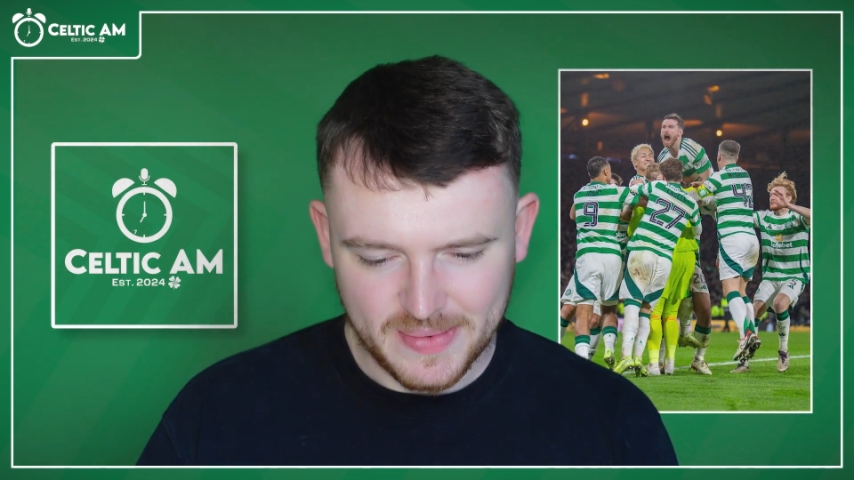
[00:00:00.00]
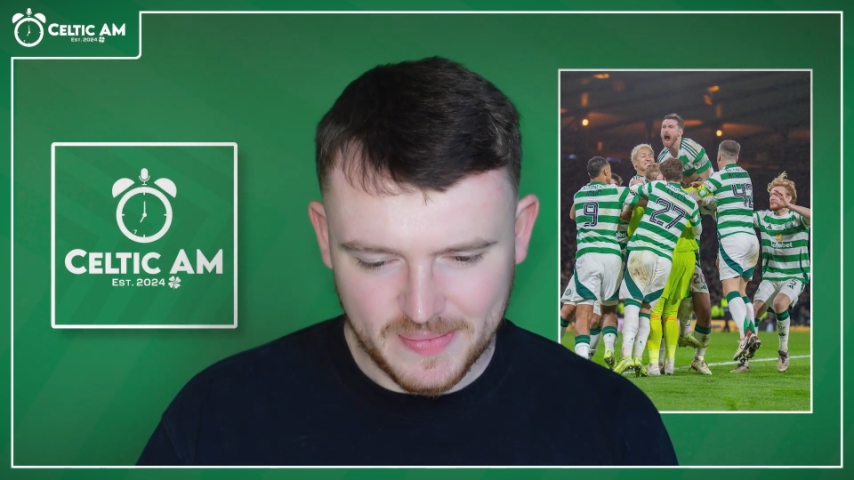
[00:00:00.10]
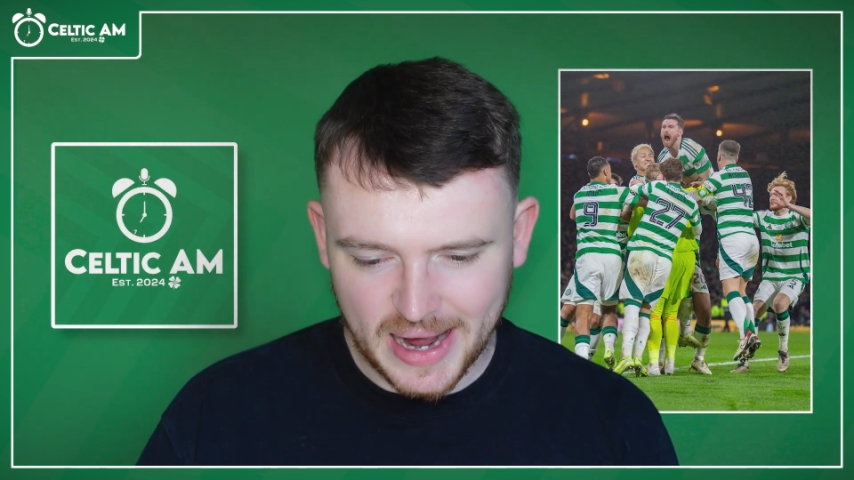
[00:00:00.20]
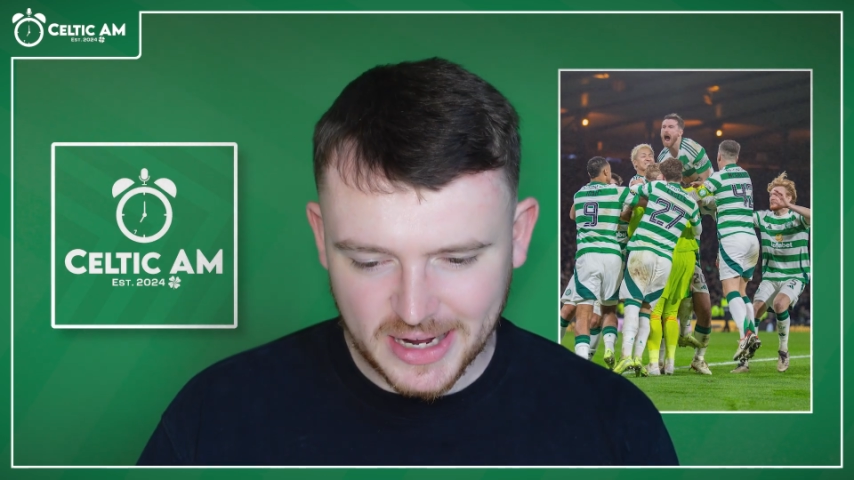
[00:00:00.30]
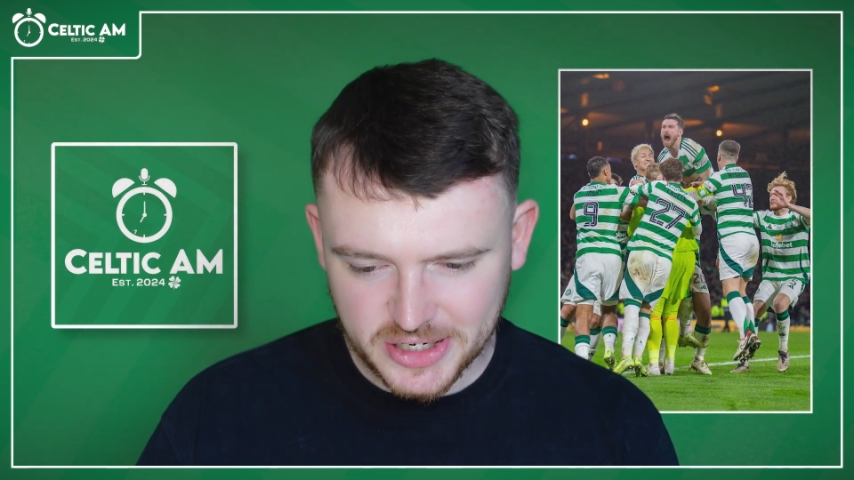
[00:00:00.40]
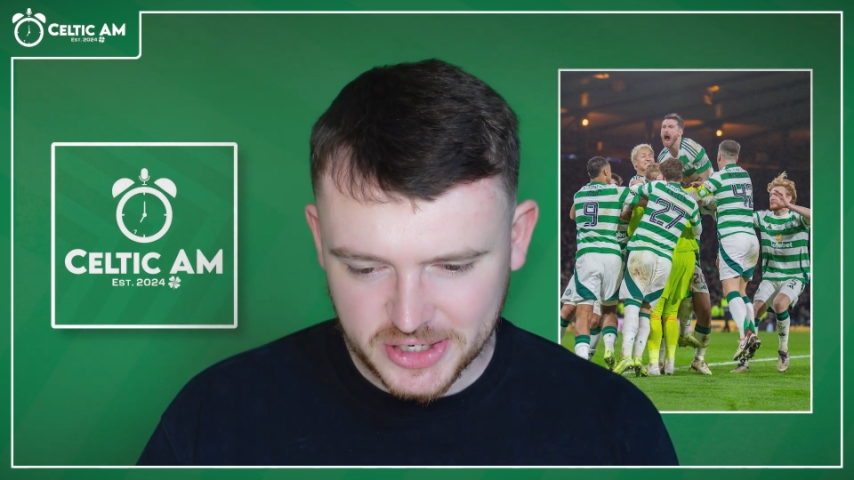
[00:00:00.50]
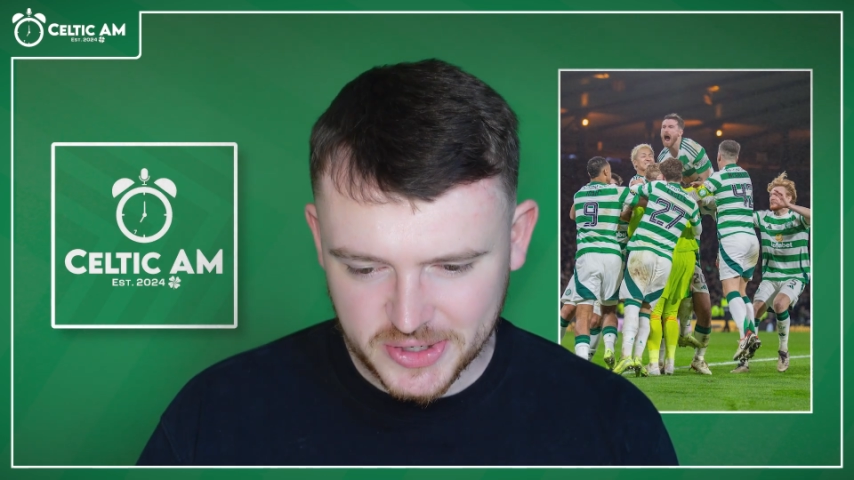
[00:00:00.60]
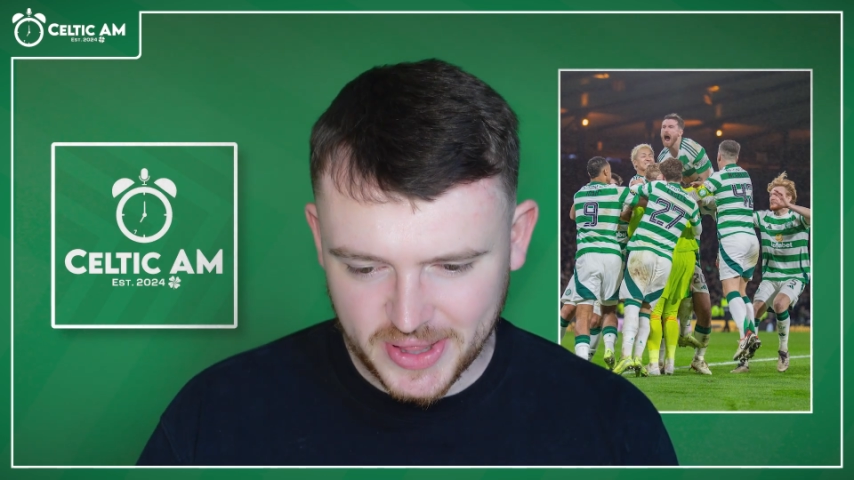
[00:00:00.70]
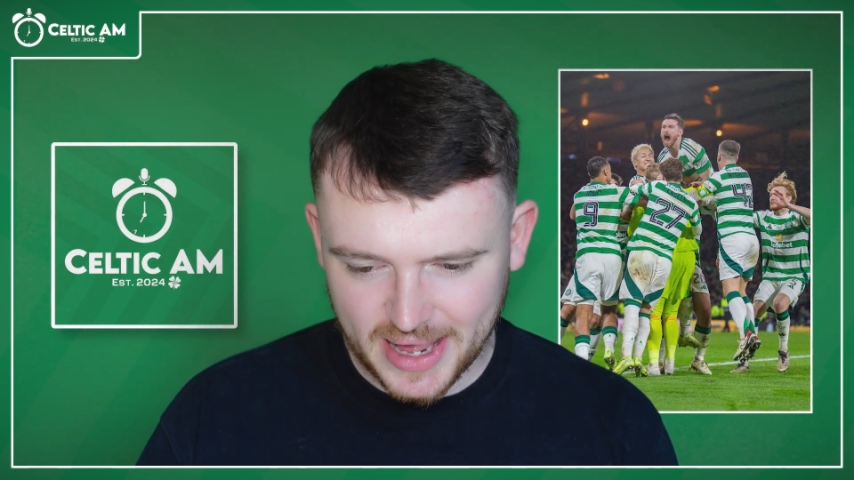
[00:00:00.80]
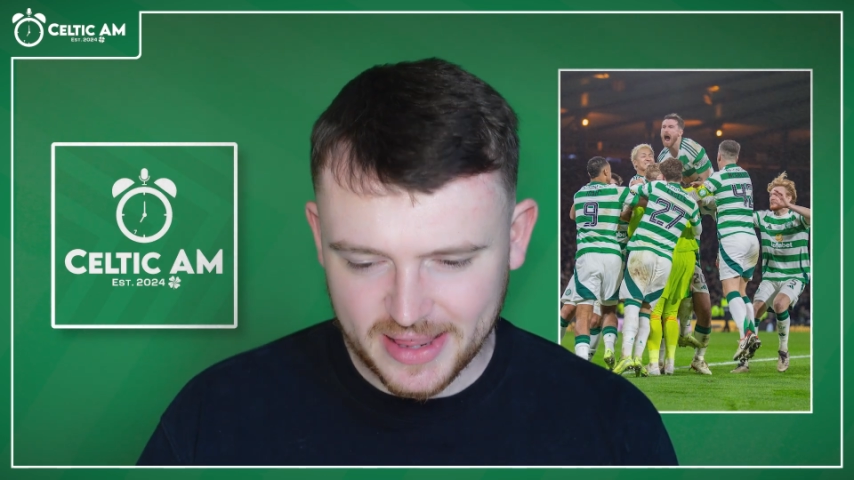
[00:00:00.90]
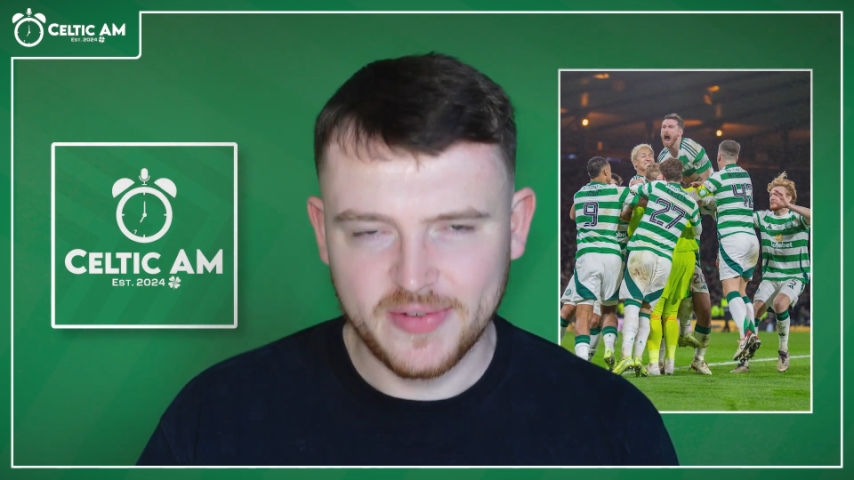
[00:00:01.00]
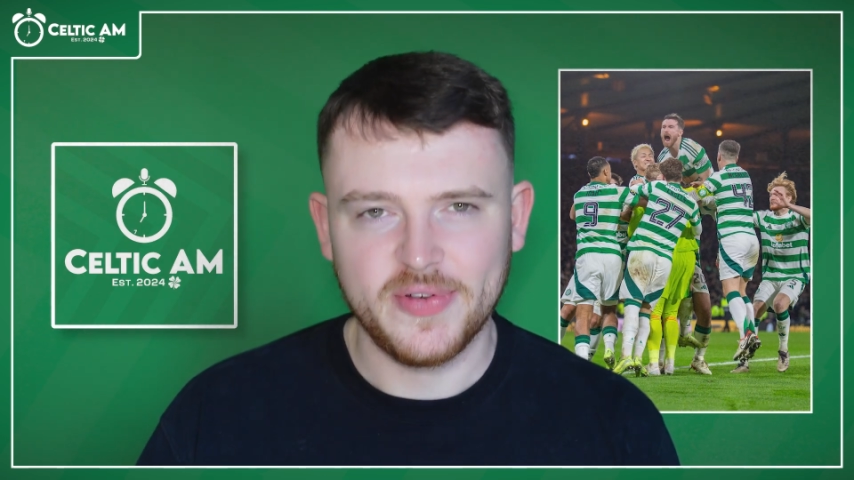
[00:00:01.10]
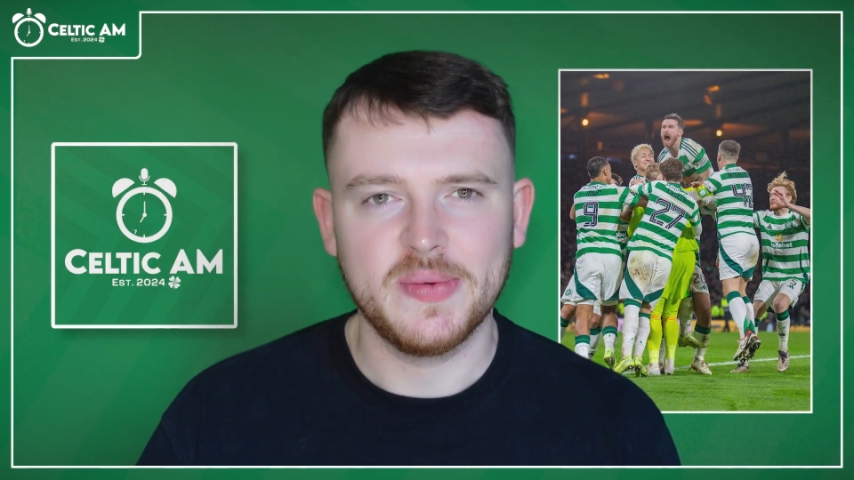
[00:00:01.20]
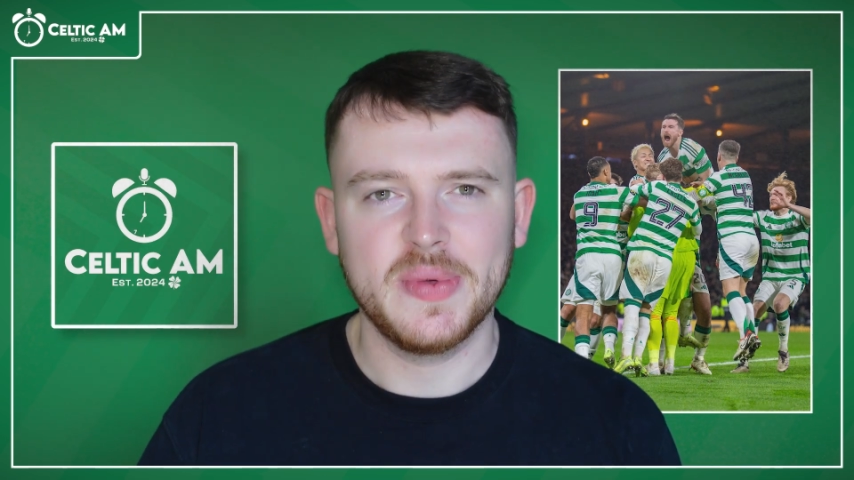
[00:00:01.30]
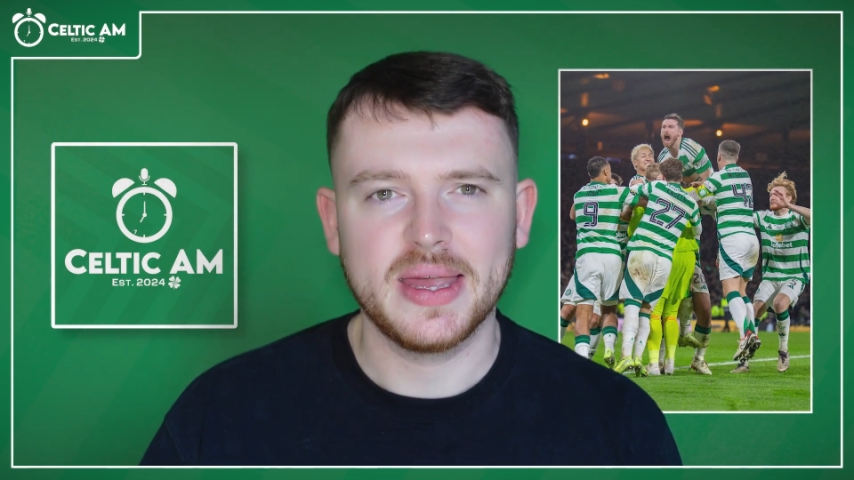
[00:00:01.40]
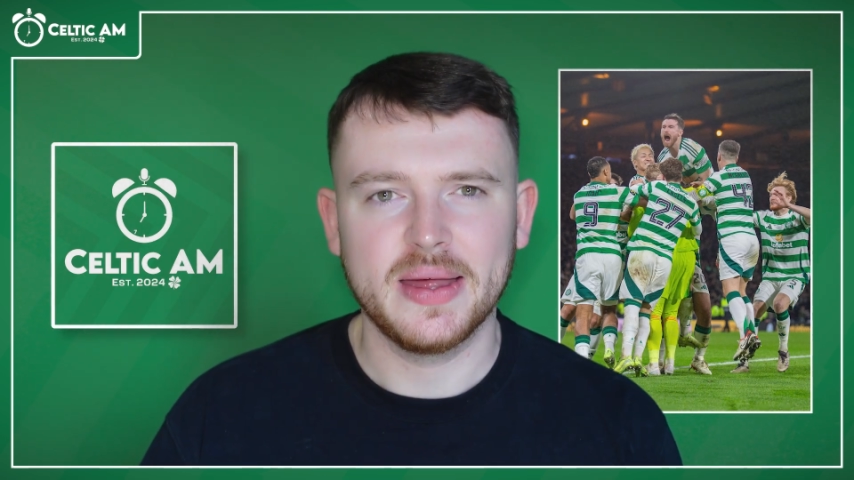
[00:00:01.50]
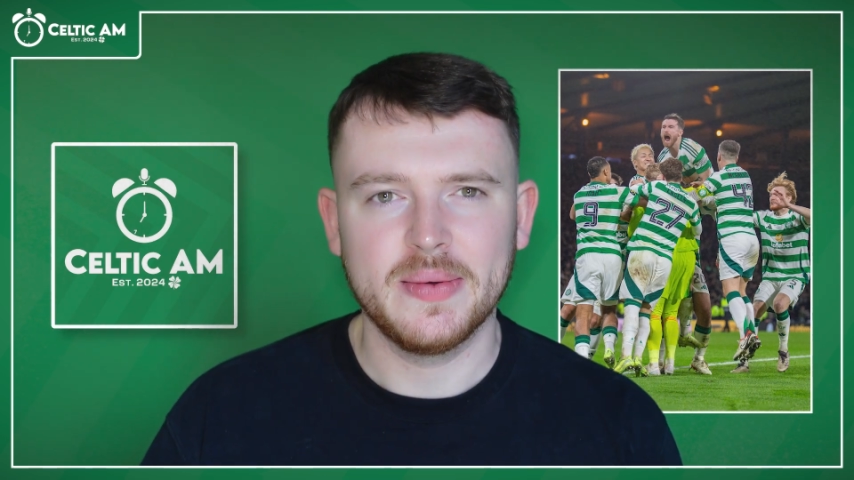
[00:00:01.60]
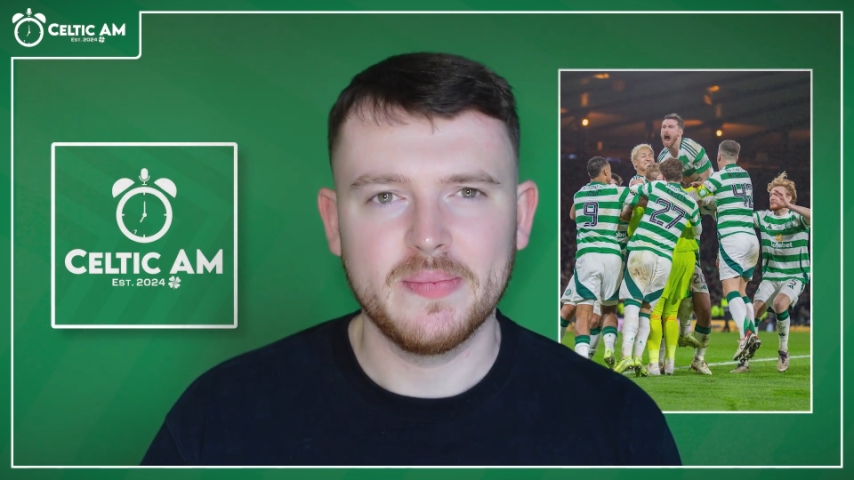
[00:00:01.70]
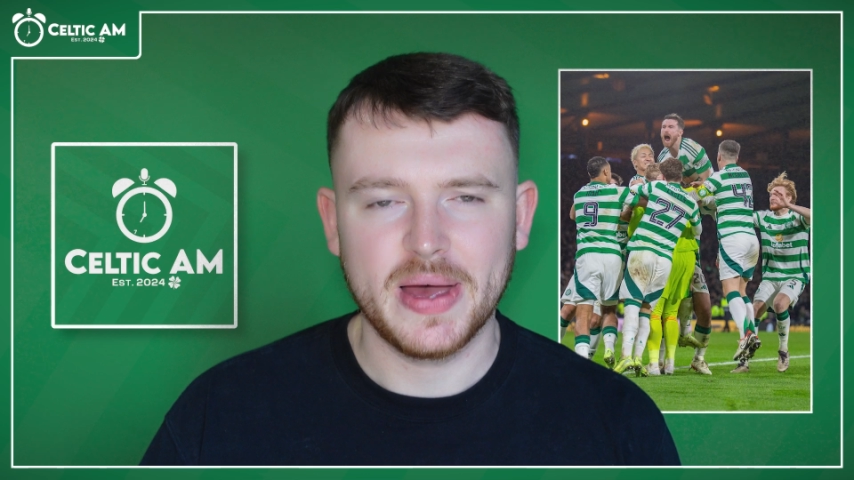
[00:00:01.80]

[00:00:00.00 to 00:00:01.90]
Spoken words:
matches. So the SFA making